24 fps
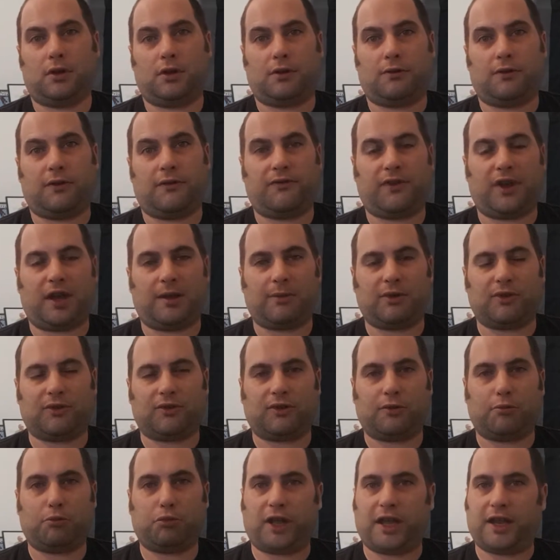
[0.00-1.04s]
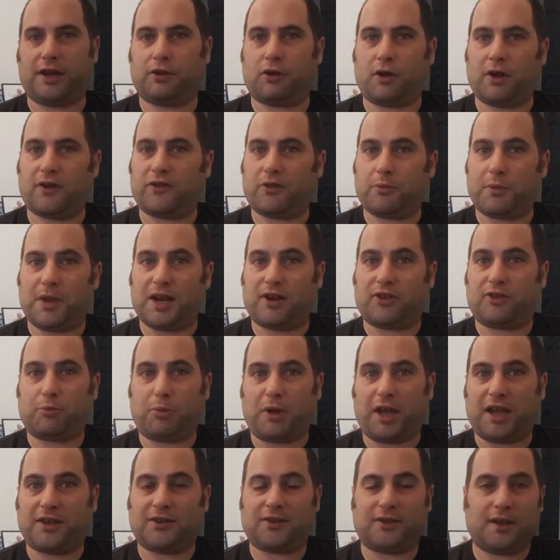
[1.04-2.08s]
the famous Plan 9 from Outer
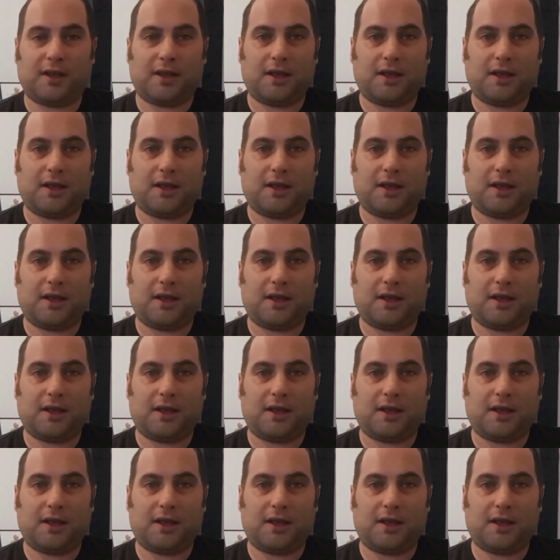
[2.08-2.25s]
Space.